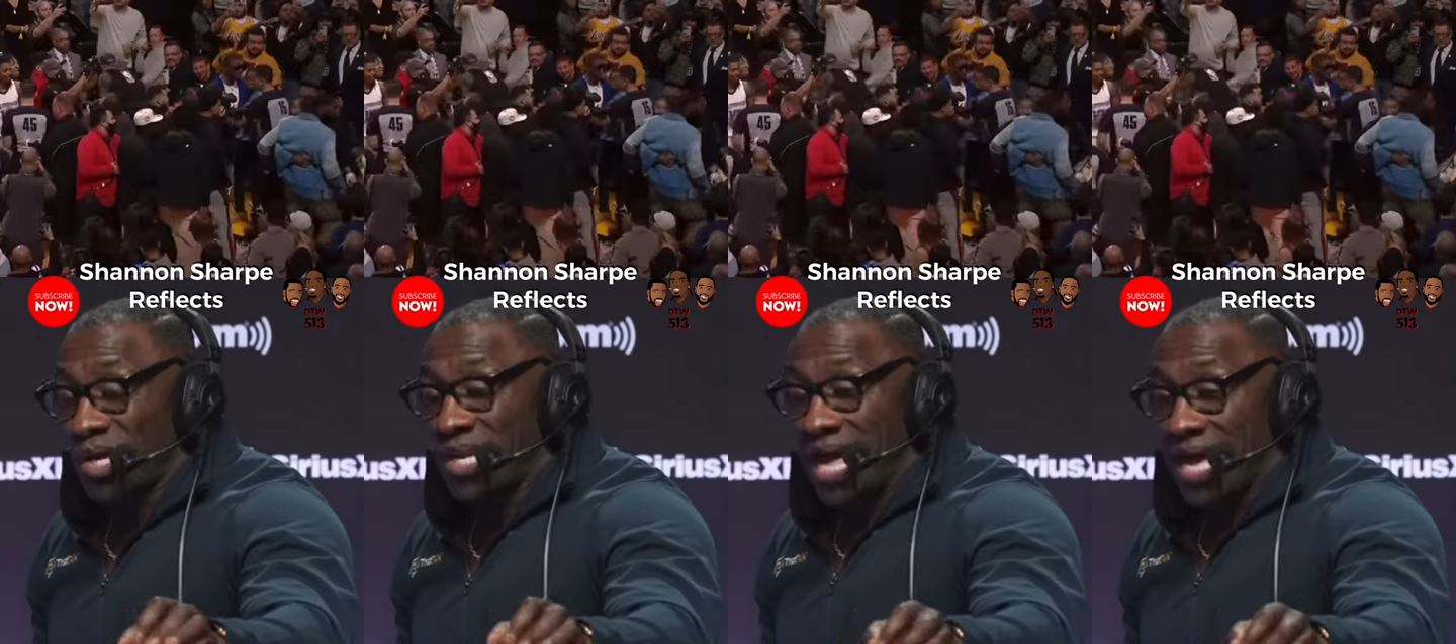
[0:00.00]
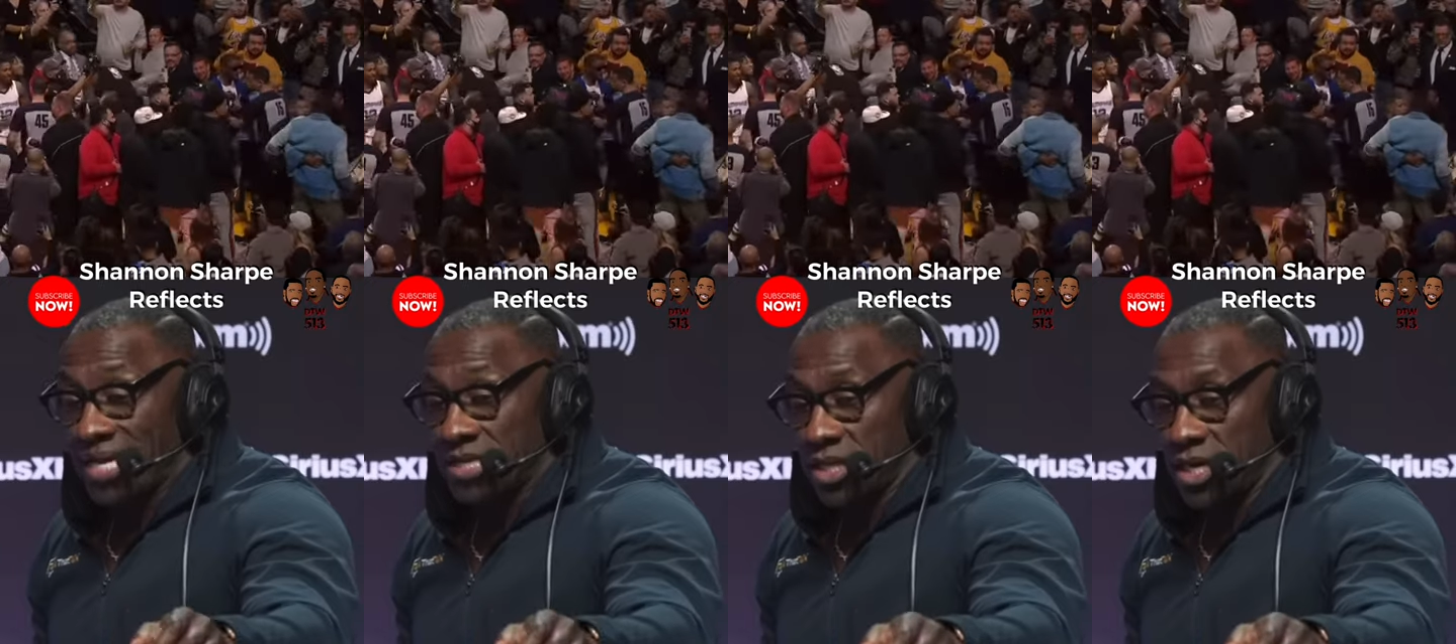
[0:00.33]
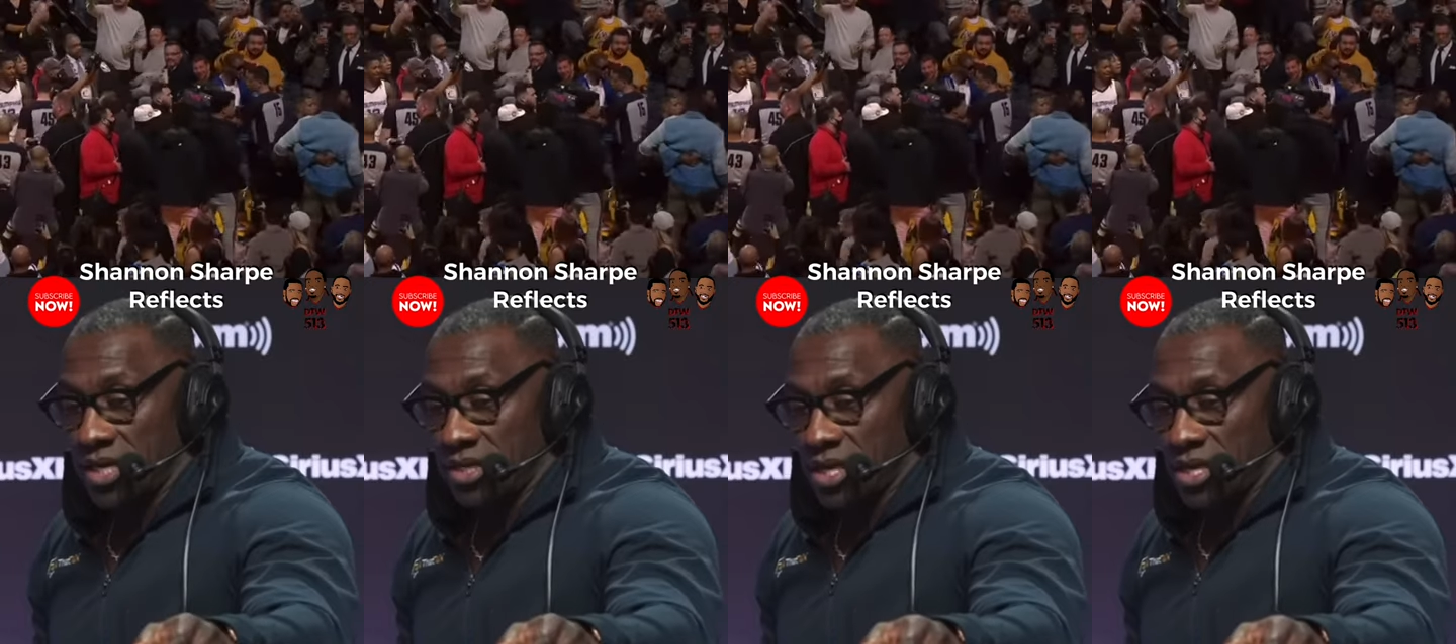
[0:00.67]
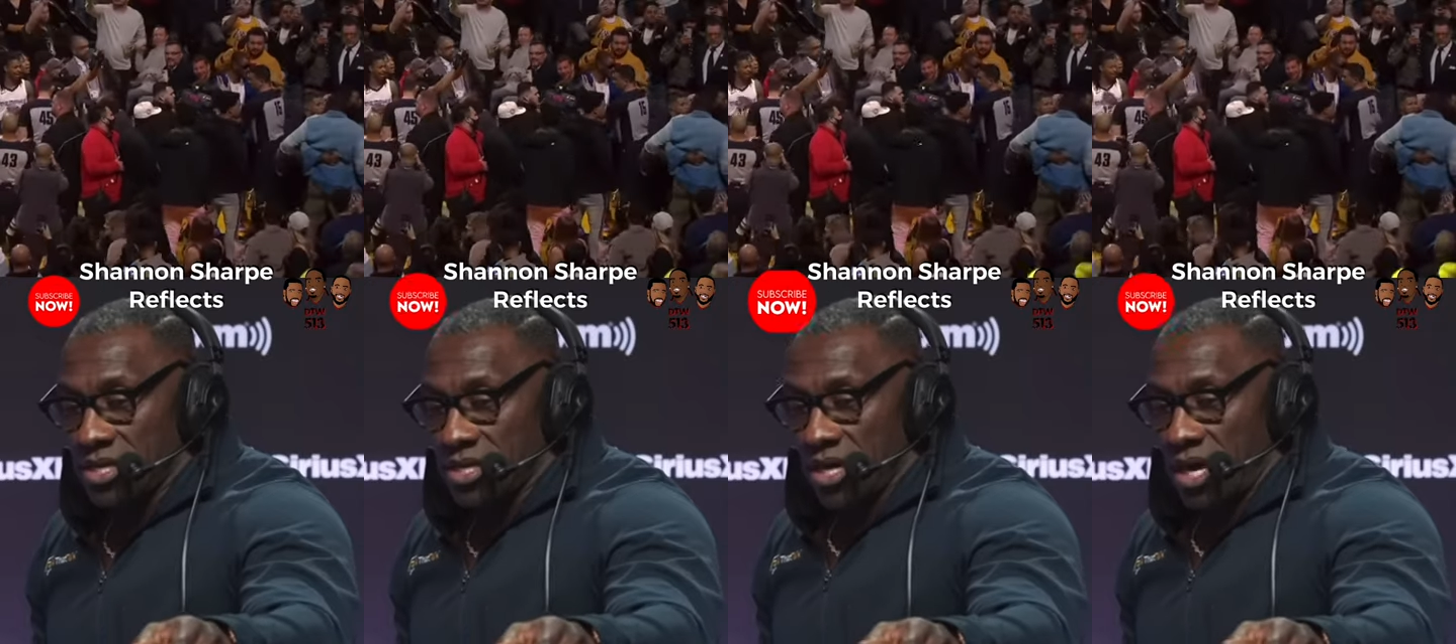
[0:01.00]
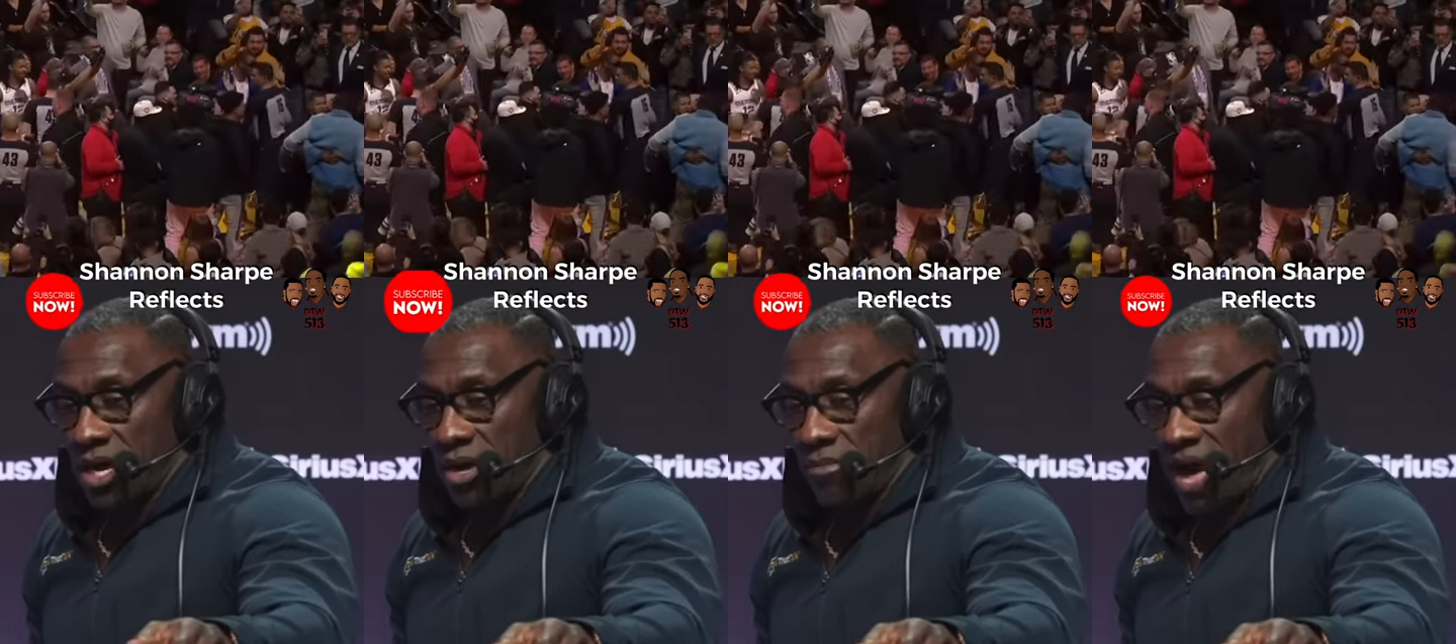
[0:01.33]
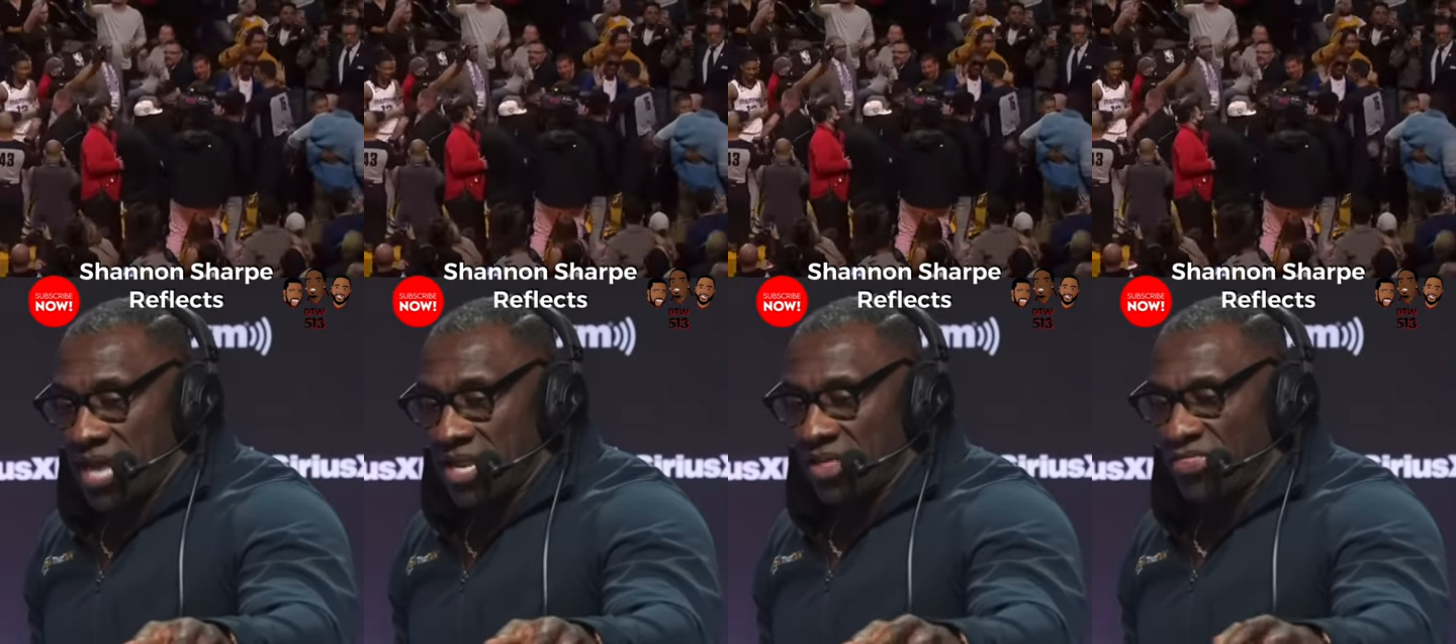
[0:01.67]
what I had done,
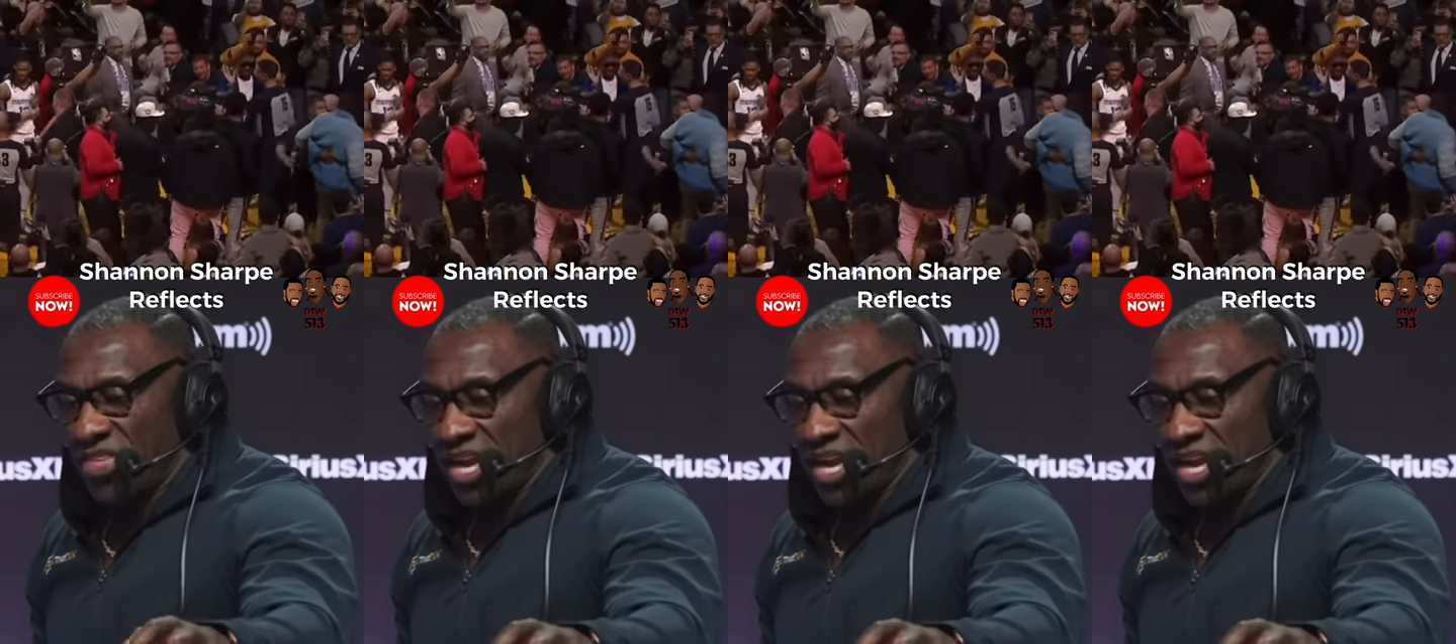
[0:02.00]
I didn't